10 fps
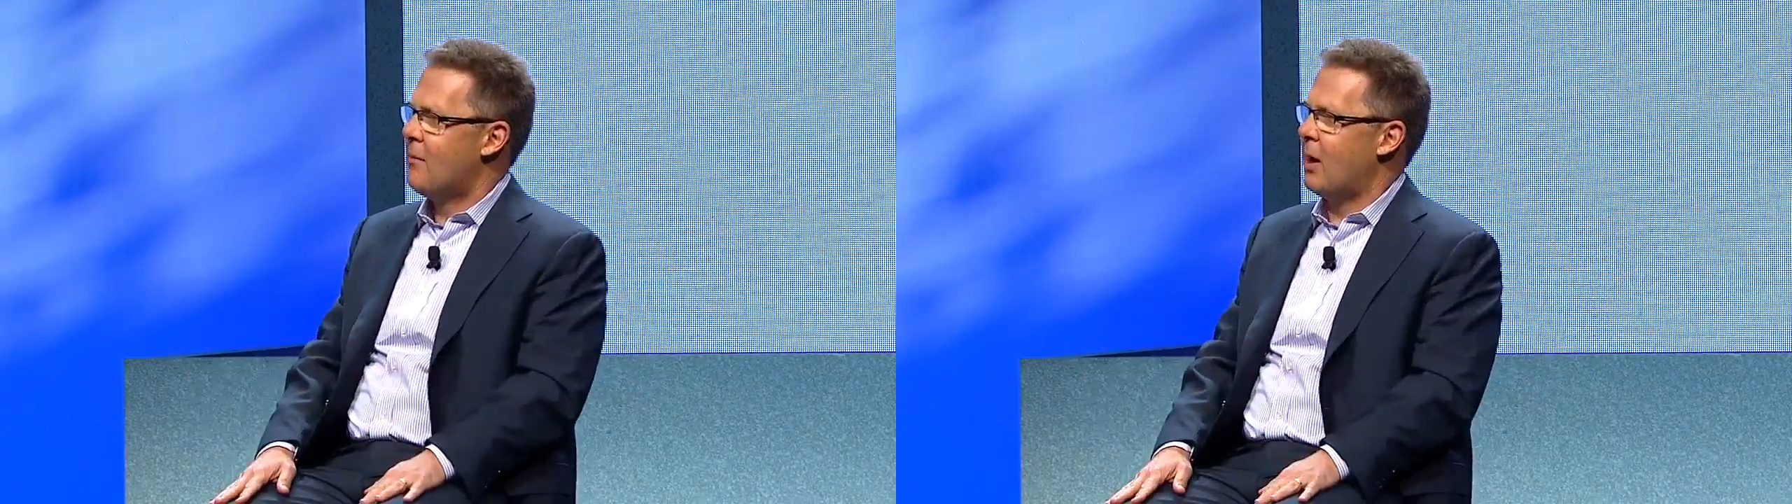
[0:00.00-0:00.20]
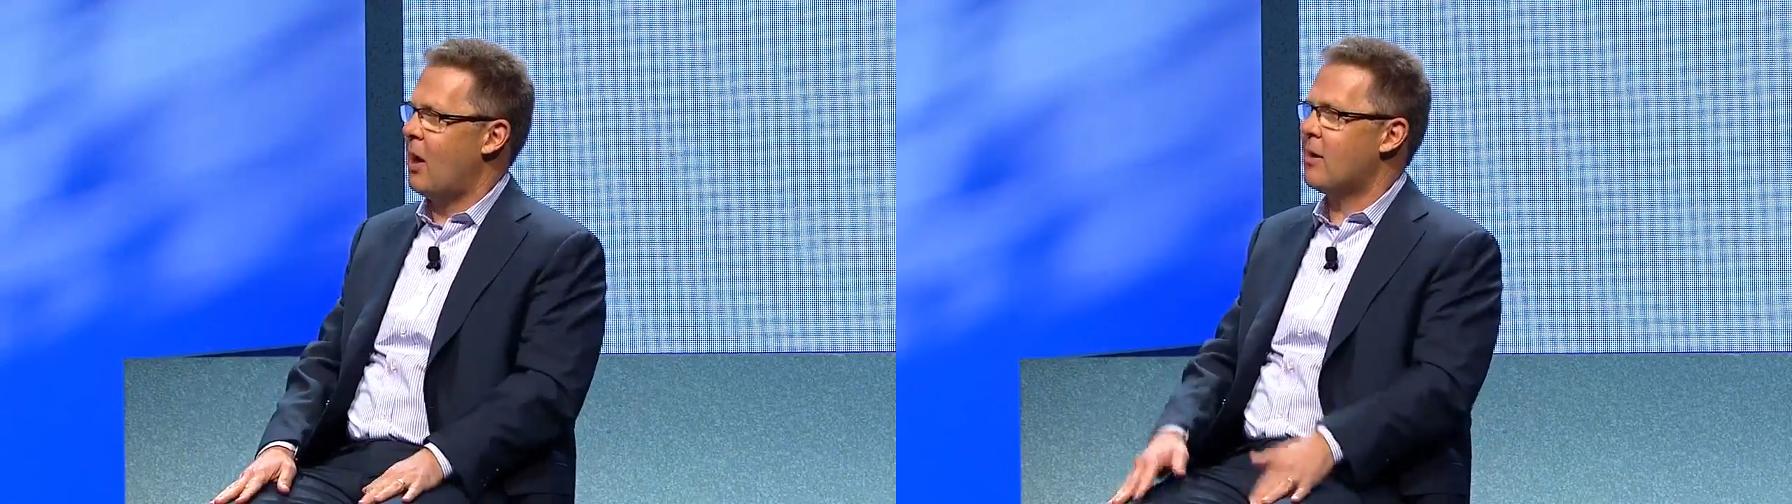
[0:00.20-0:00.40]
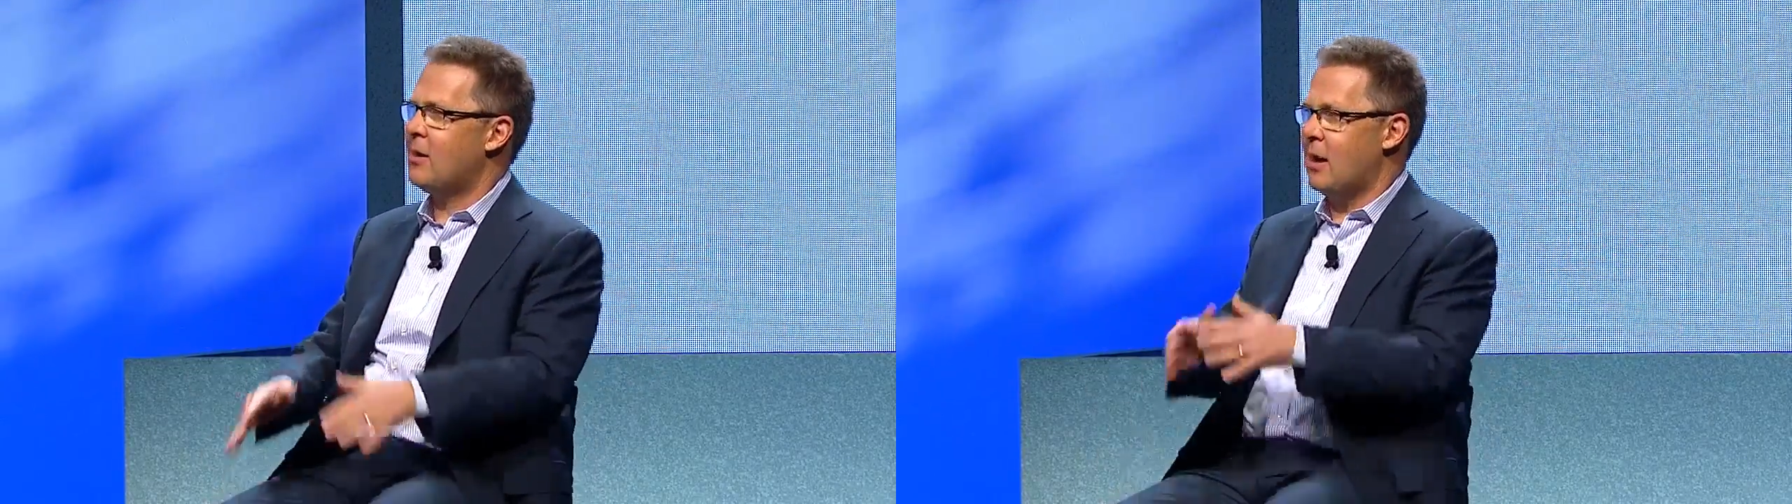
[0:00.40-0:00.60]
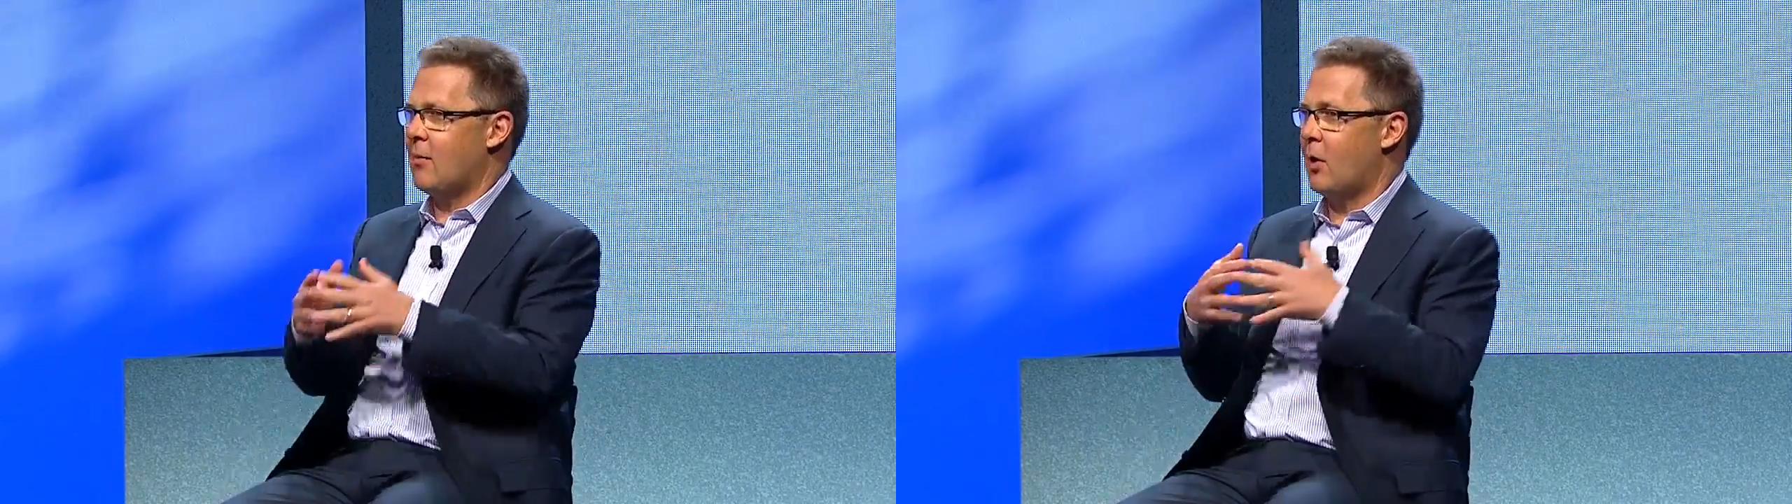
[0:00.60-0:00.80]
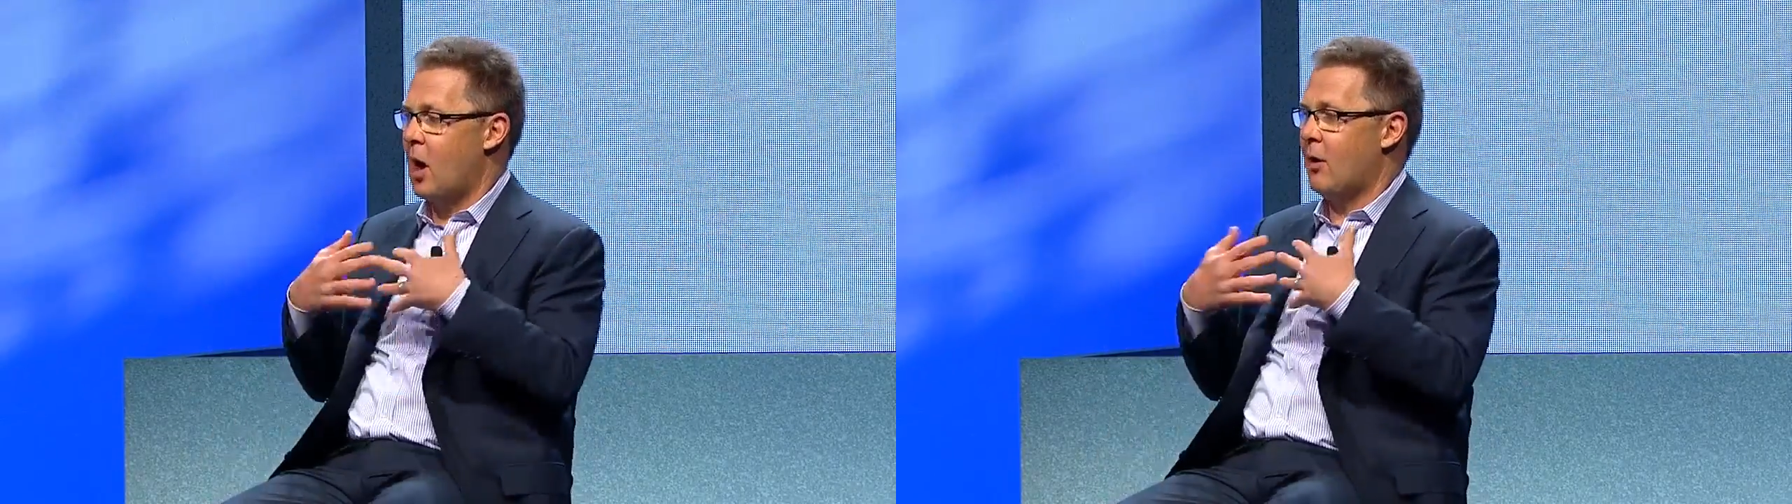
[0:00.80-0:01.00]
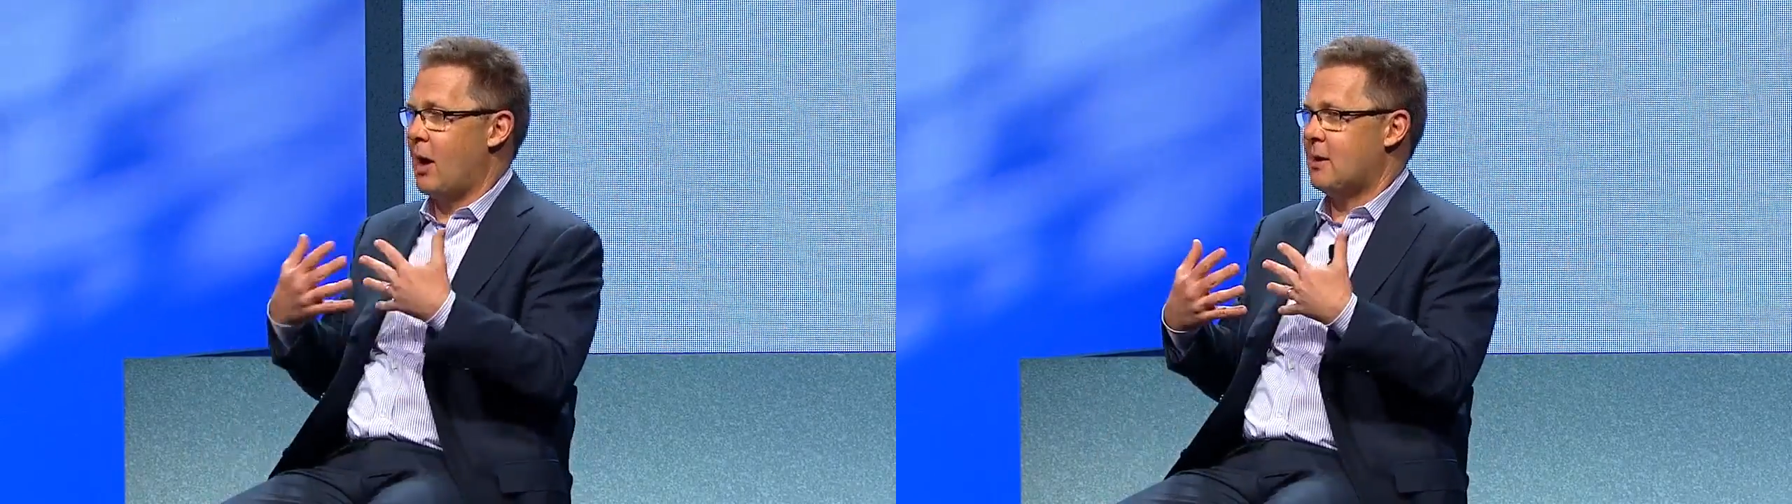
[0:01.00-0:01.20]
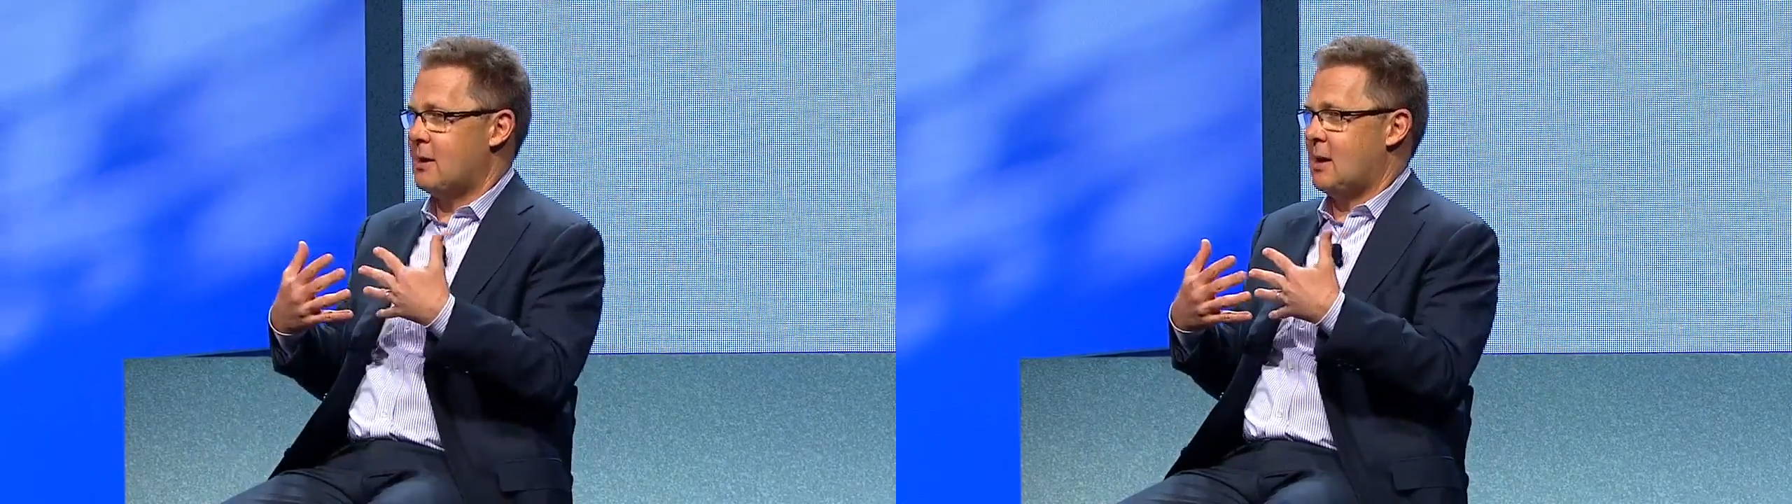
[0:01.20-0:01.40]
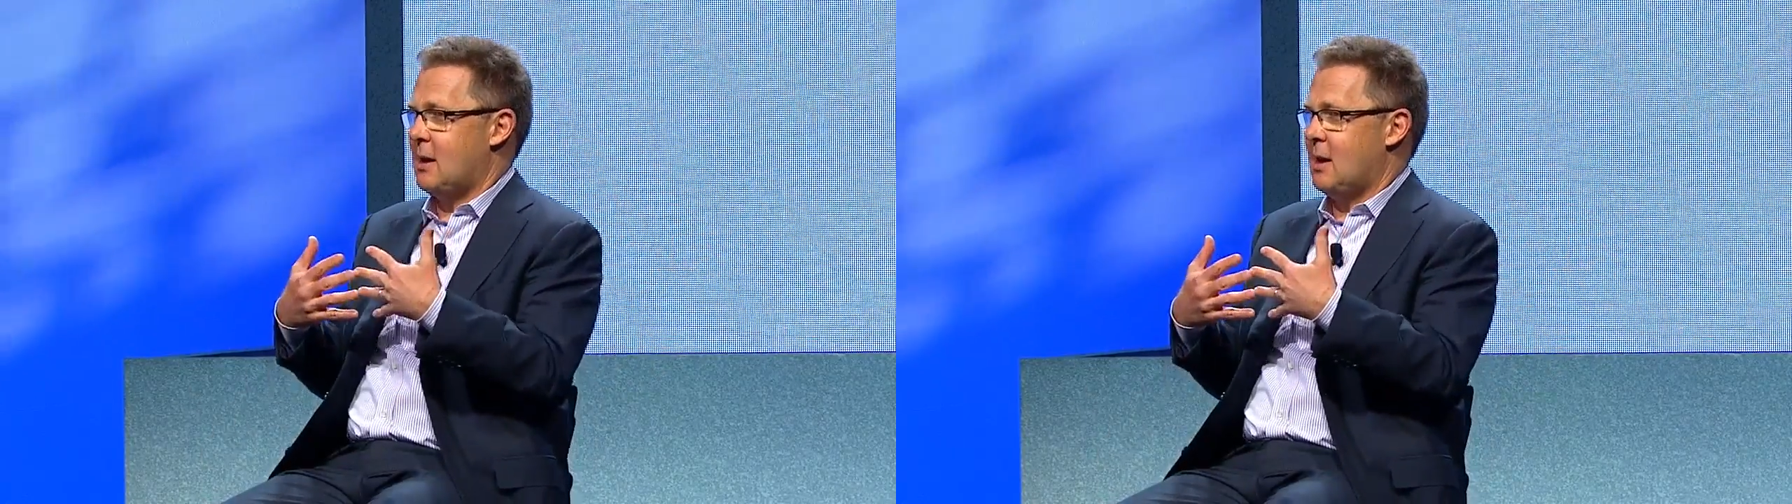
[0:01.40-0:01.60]
But I think what I would like to
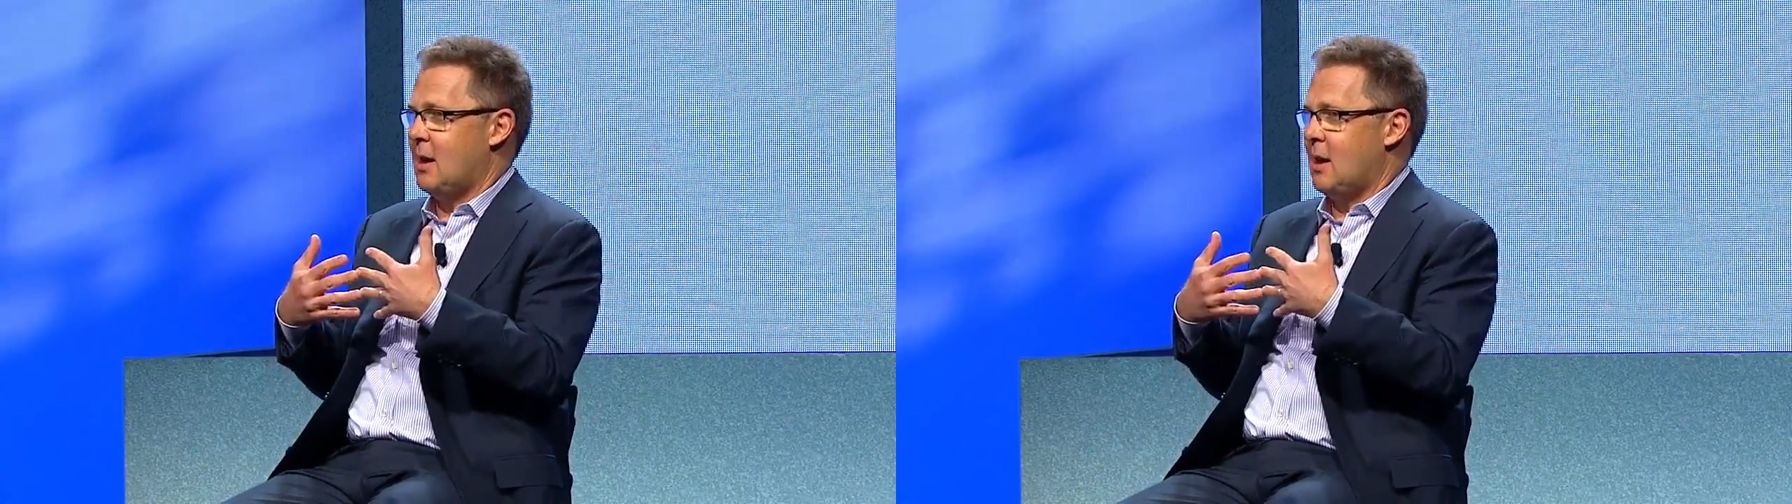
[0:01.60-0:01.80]
see